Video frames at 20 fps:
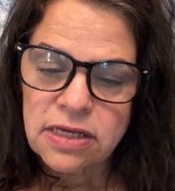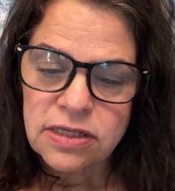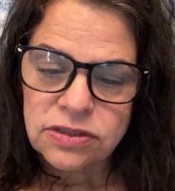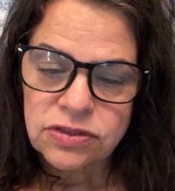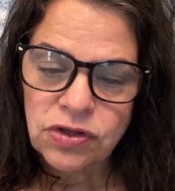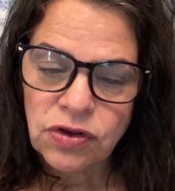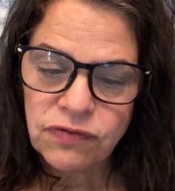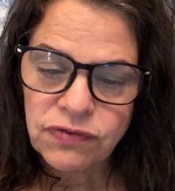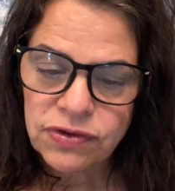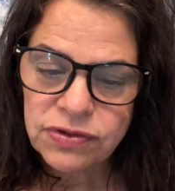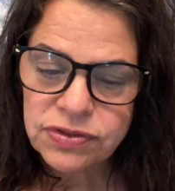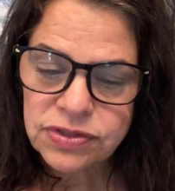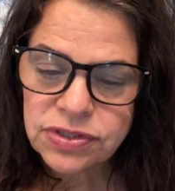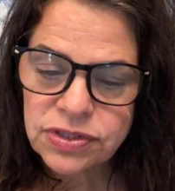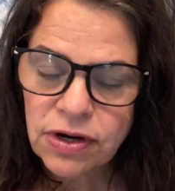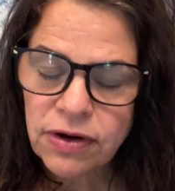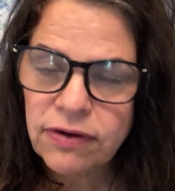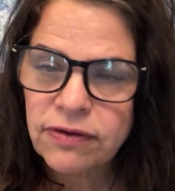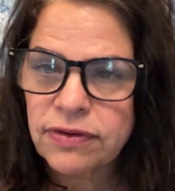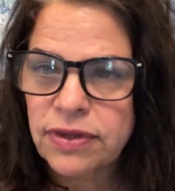So if you
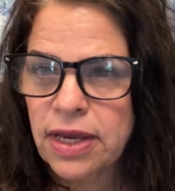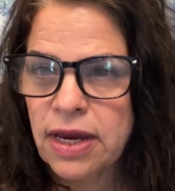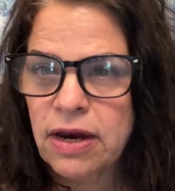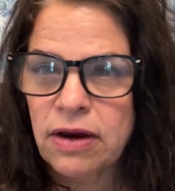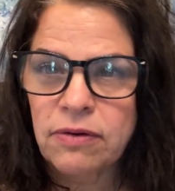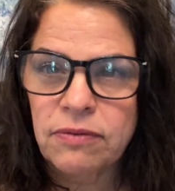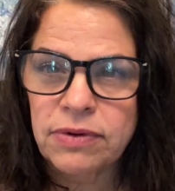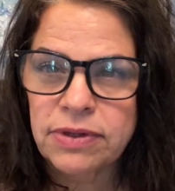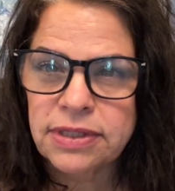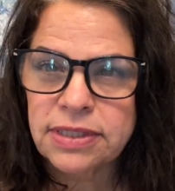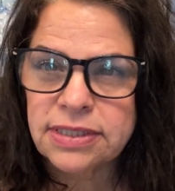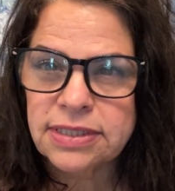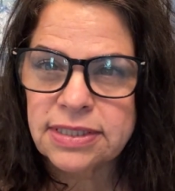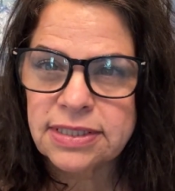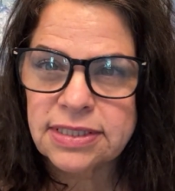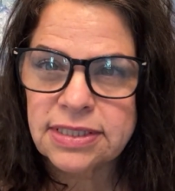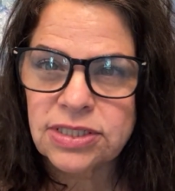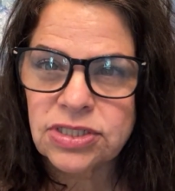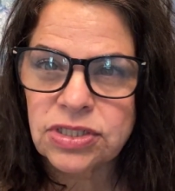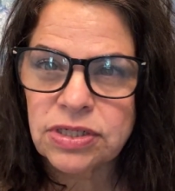start there with the
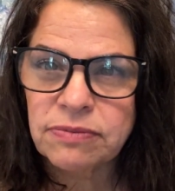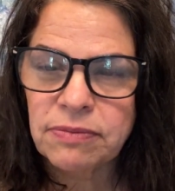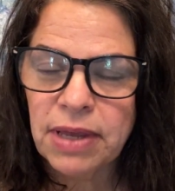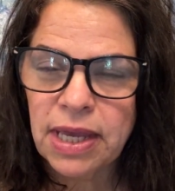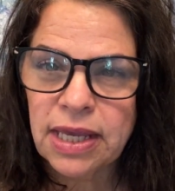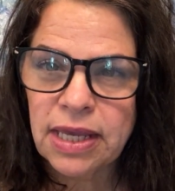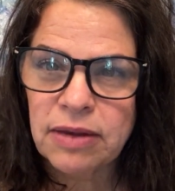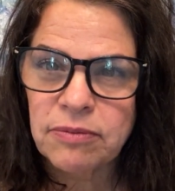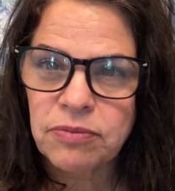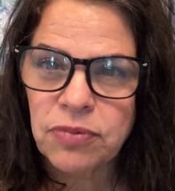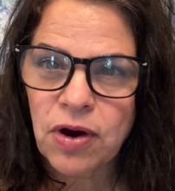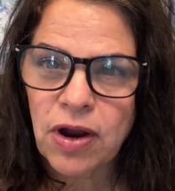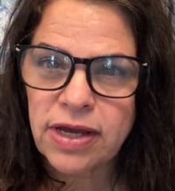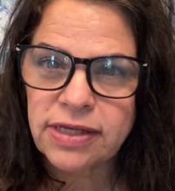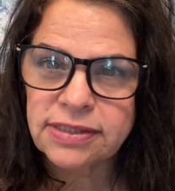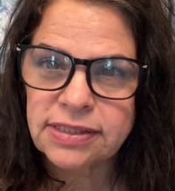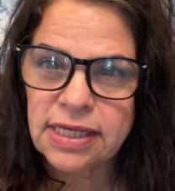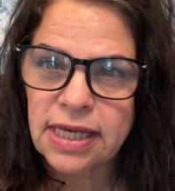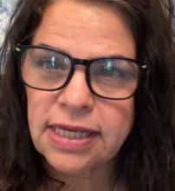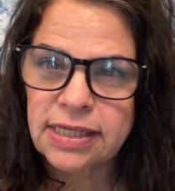decision-making
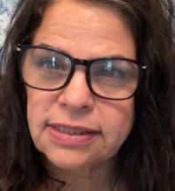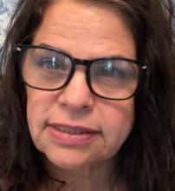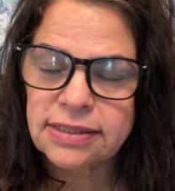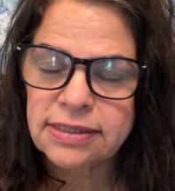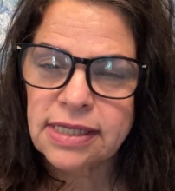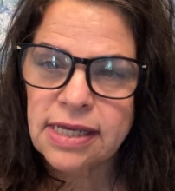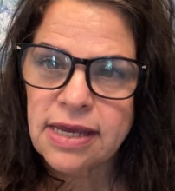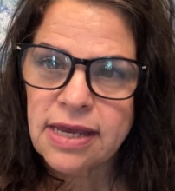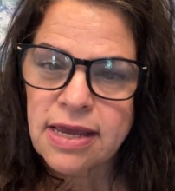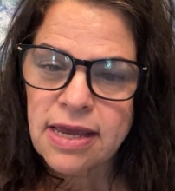process,